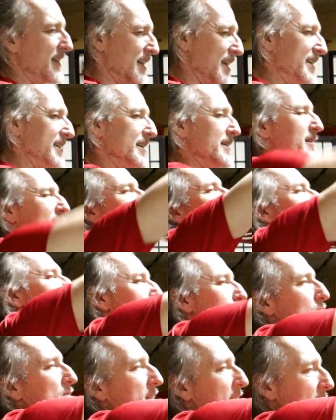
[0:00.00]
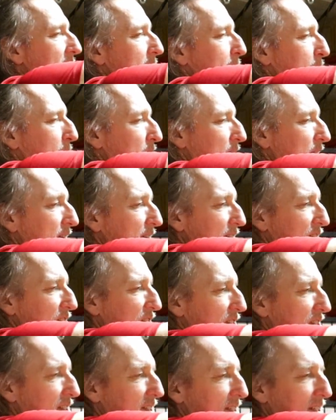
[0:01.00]
and then I need to lose that
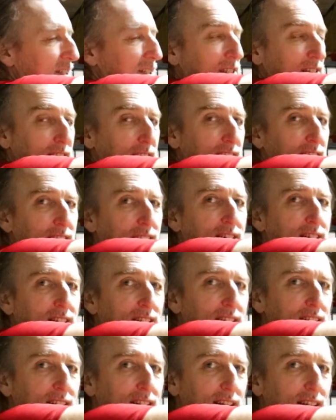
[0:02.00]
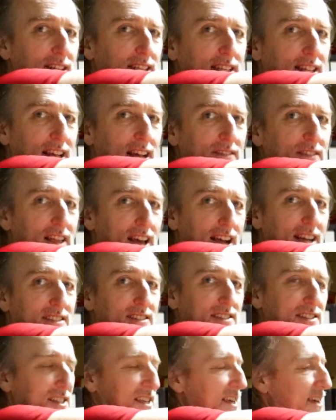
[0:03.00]
punch. I need to have that
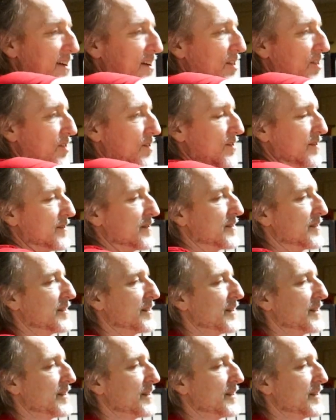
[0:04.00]
skill.